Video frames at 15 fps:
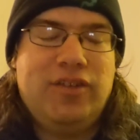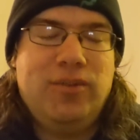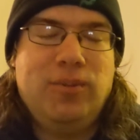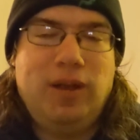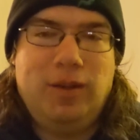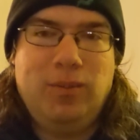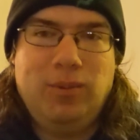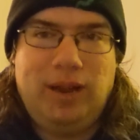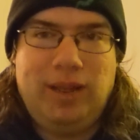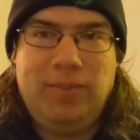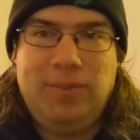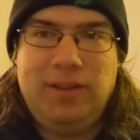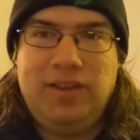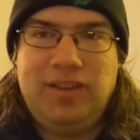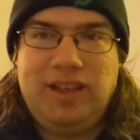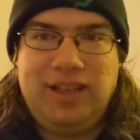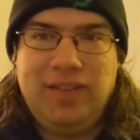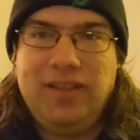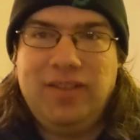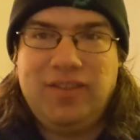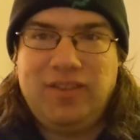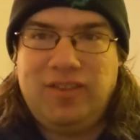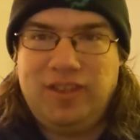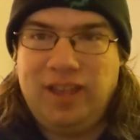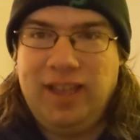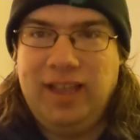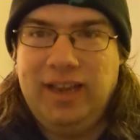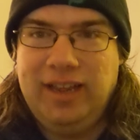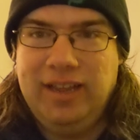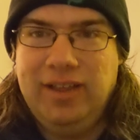to run rampant in this
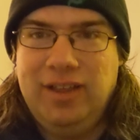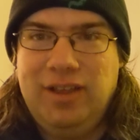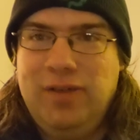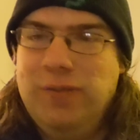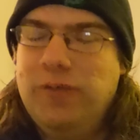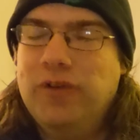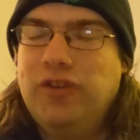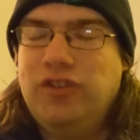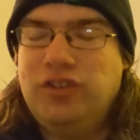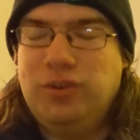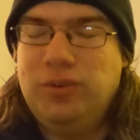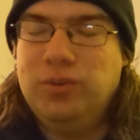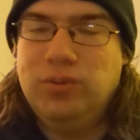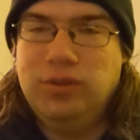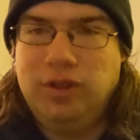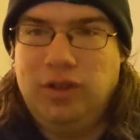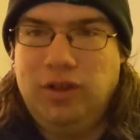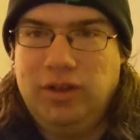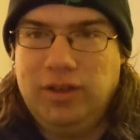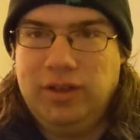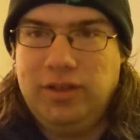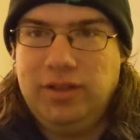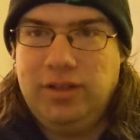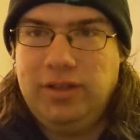society for too long.